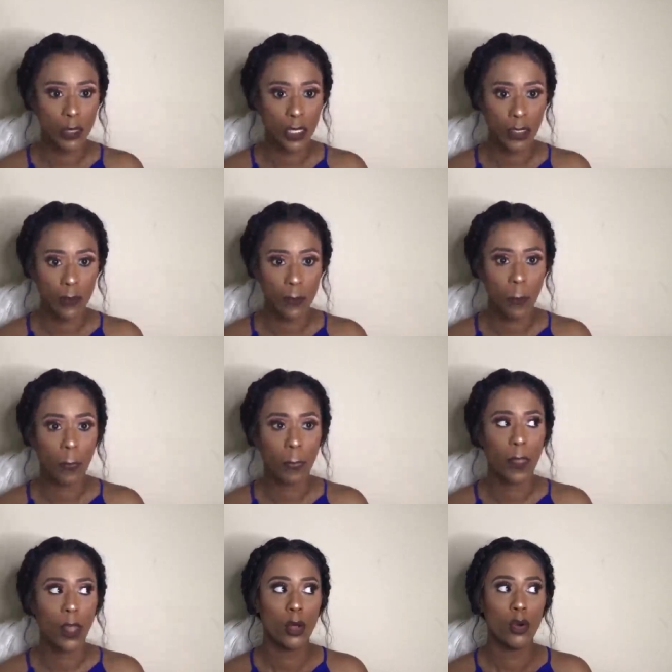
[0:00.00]
me,
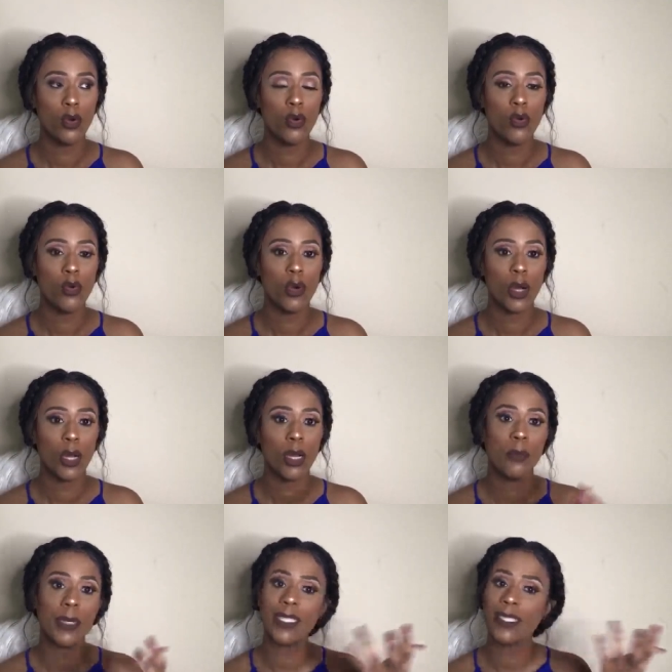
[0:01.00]
who,
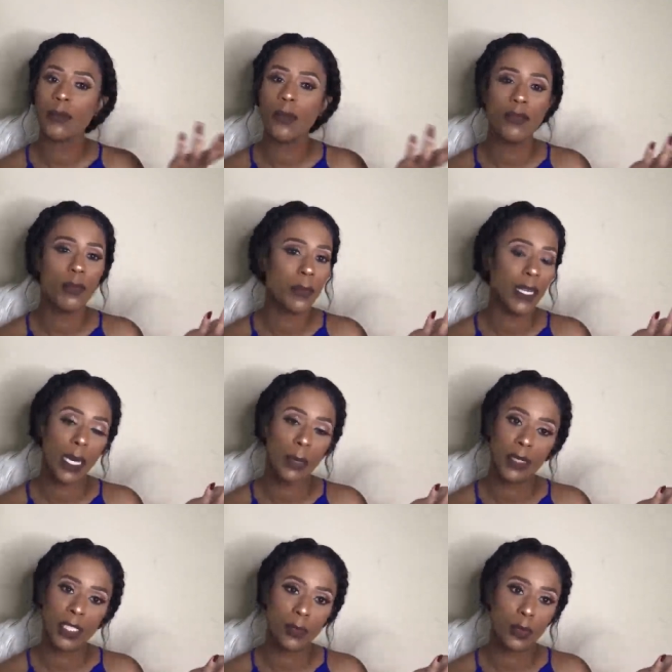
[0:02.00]
and some of them may not
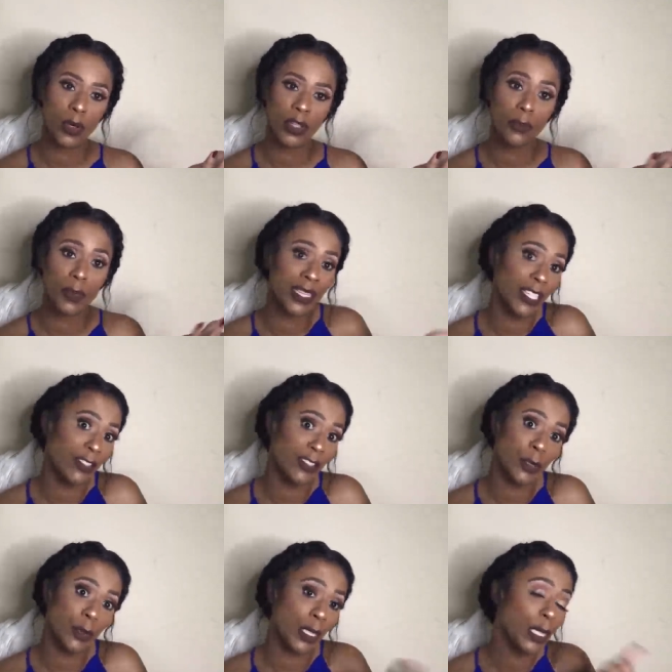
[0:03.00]
be supportive, but they're
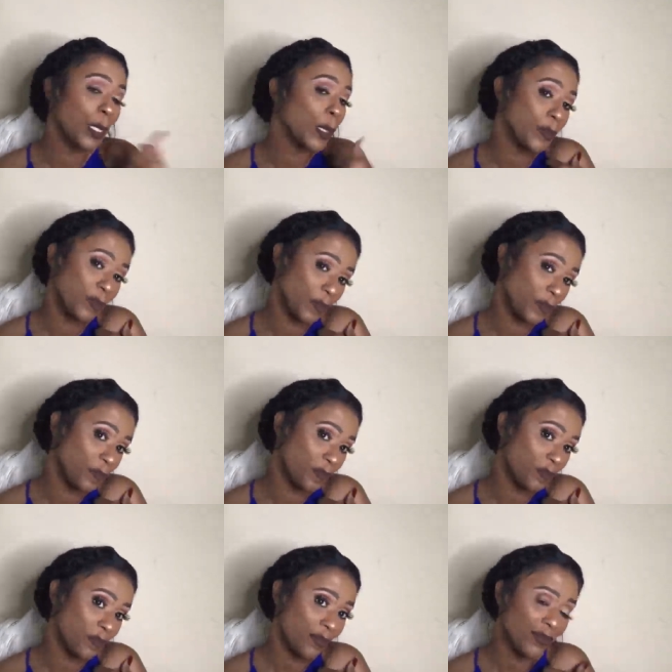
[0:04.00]
still here.
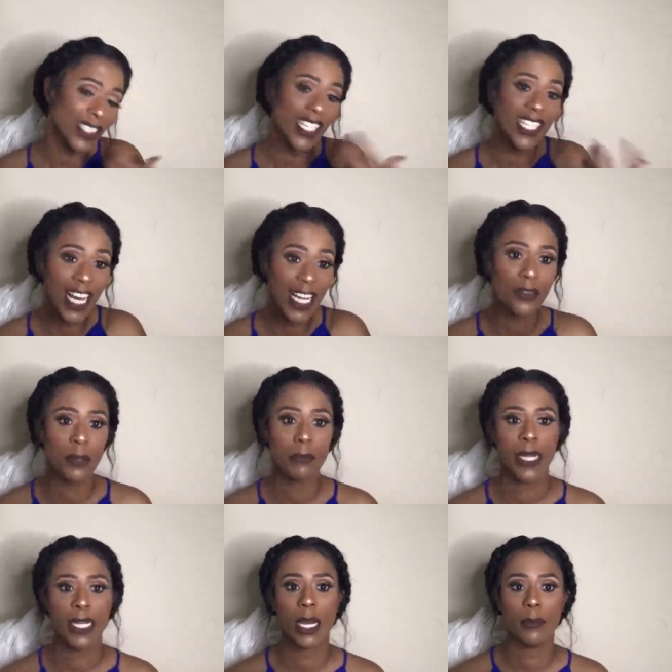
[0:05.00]
A lot of them
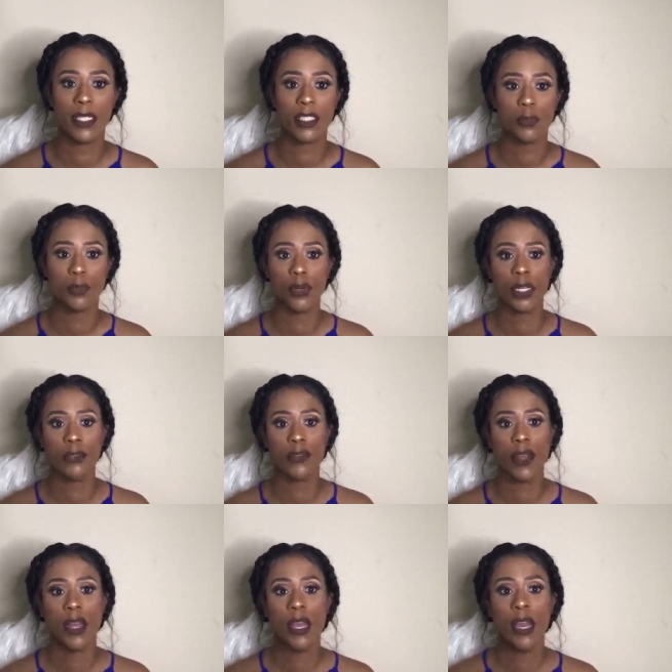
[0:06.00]
may not be supportive.
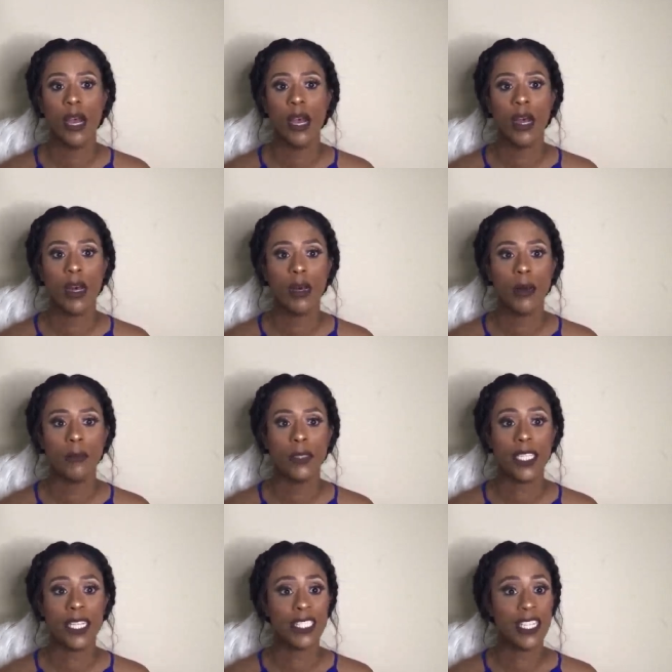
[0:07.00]
It
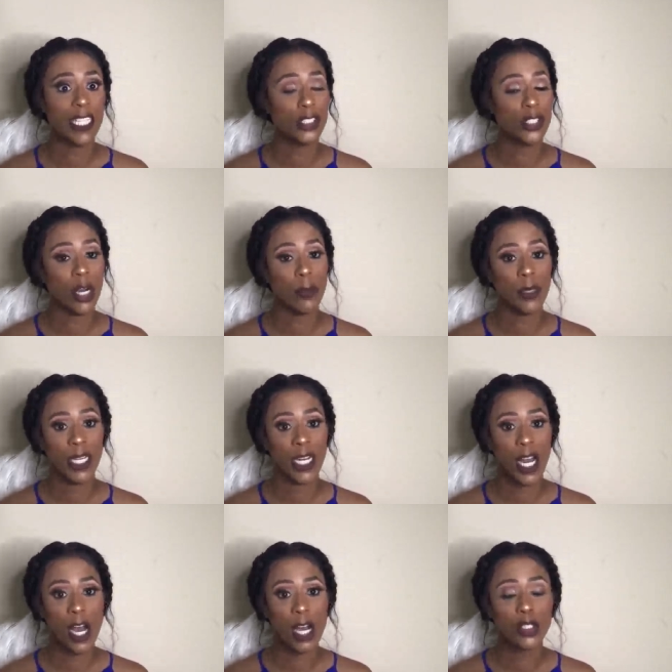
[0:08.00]
says next year I'll be at
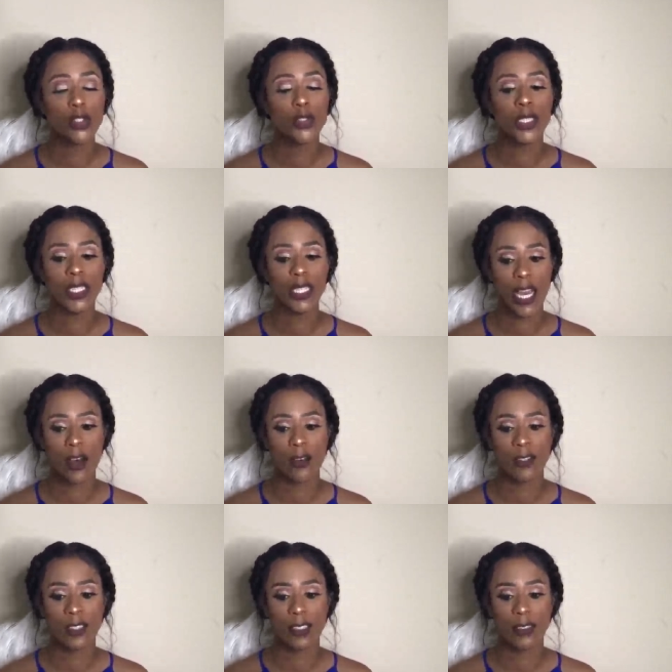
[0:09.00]

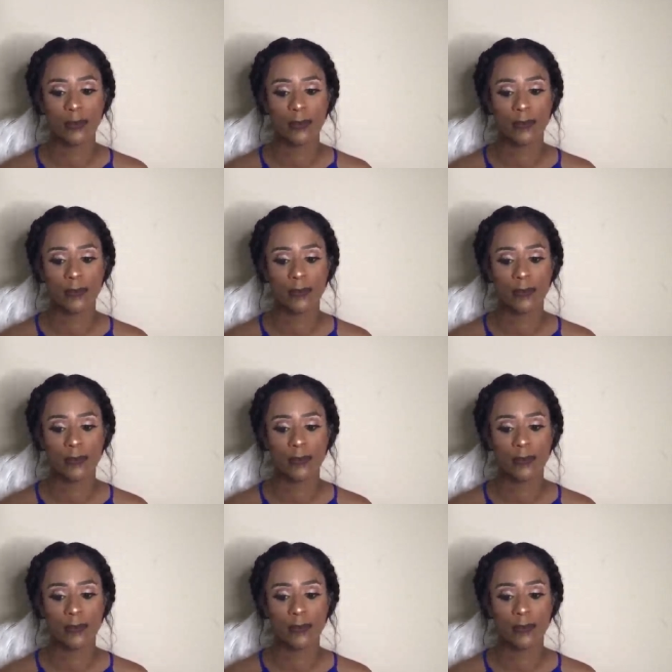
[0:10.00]
100,000.